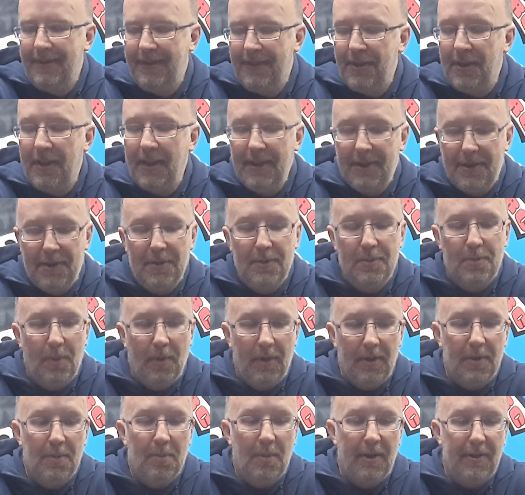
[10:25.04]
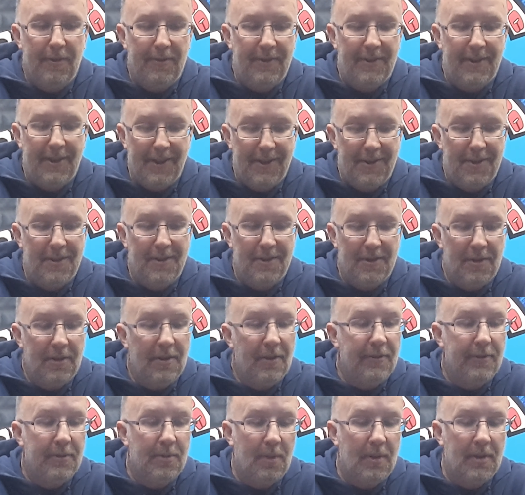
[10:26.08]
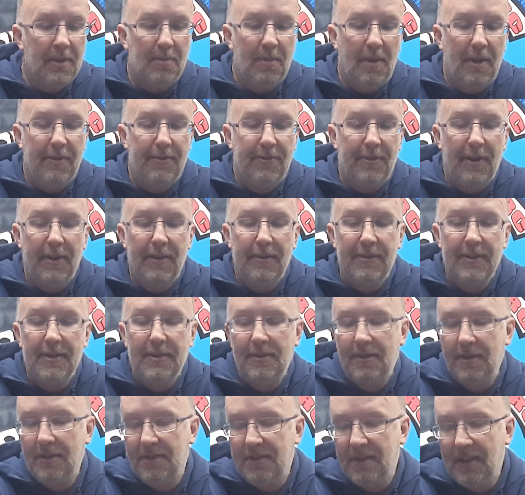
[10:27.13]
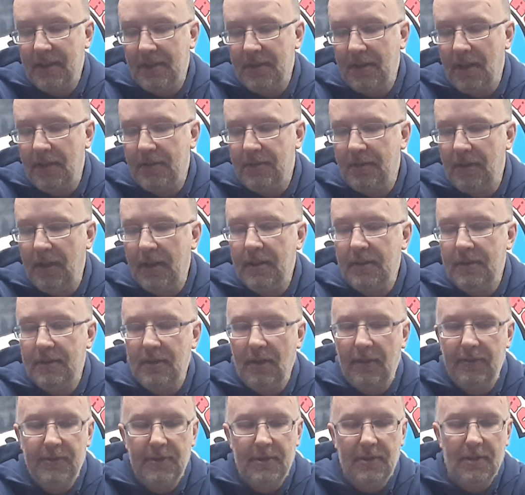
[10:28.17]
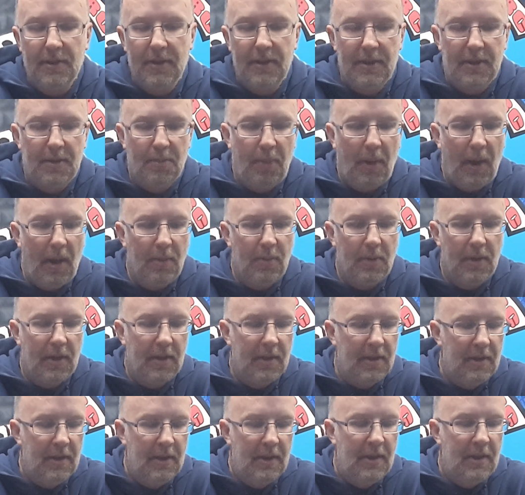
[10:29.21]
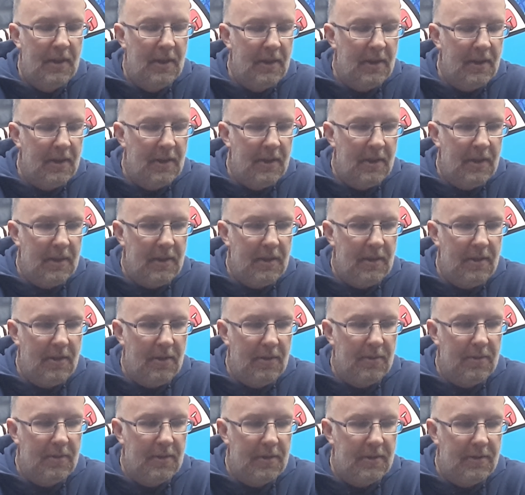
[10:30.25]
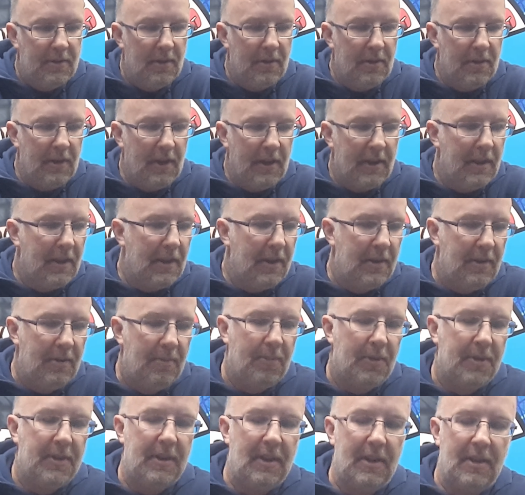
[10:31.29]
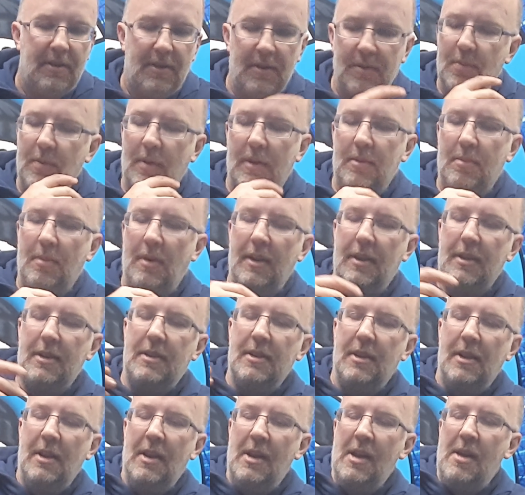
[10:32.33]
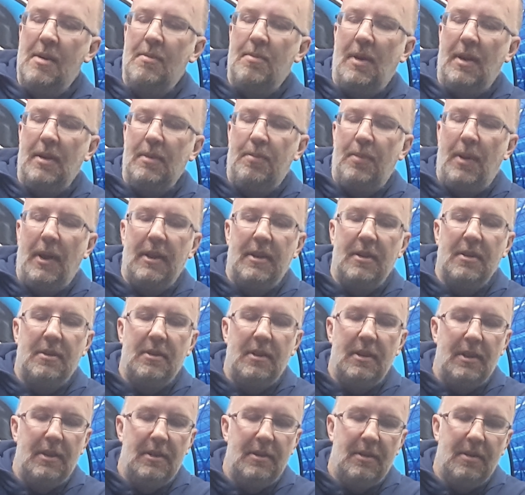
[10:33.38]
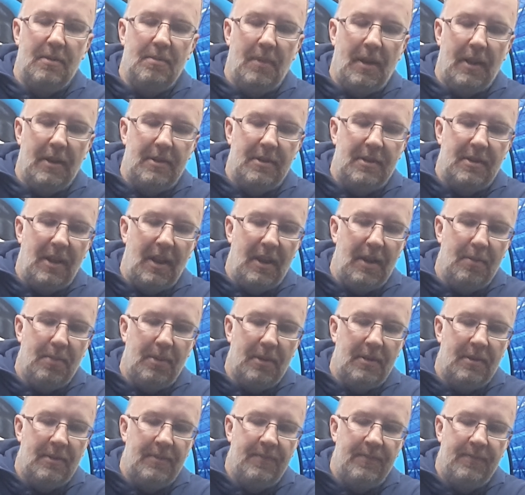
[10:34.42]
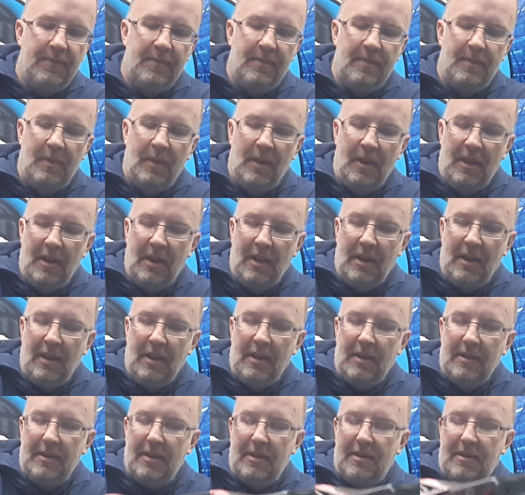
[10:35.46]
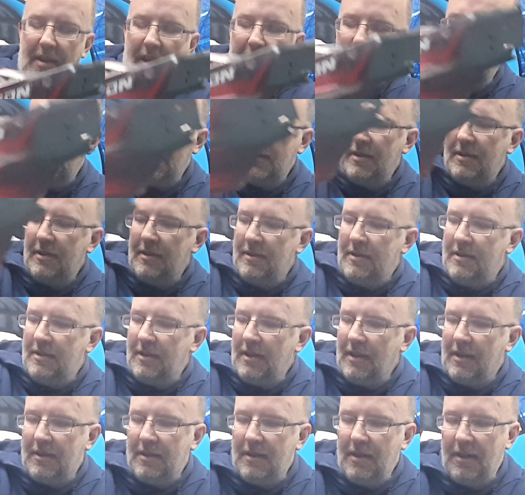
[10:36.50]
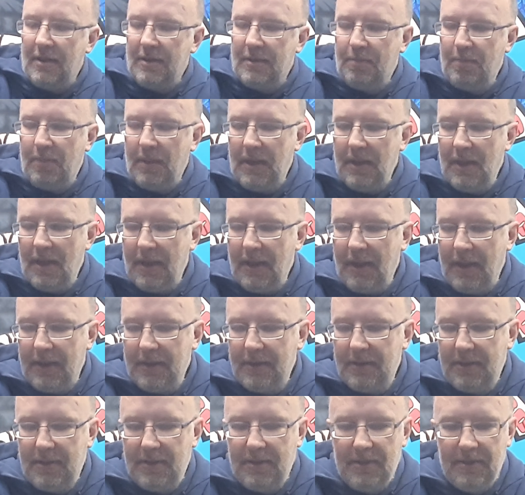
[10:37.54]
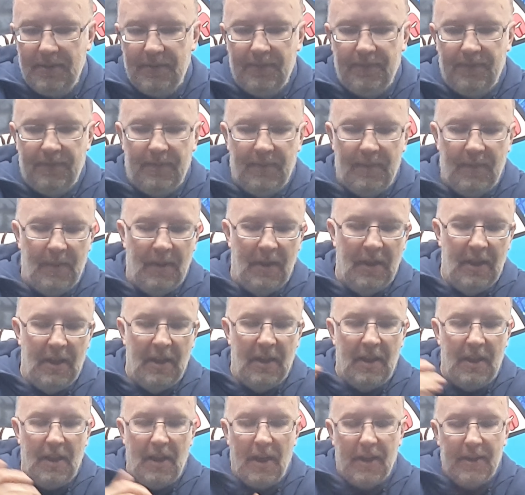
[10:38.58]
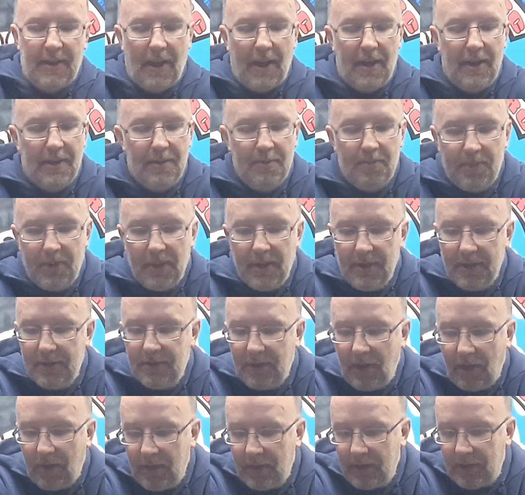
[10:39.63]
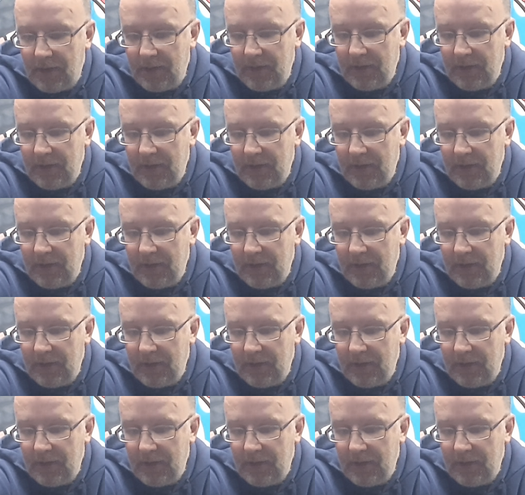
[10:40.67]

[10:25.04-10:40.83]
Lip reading: this is another one of my favourites. The 6S range, obviously the power, you know, it's all there, but this is one of my pedigrees in my stable, the Talion 6S BLX. Again, pretty stock,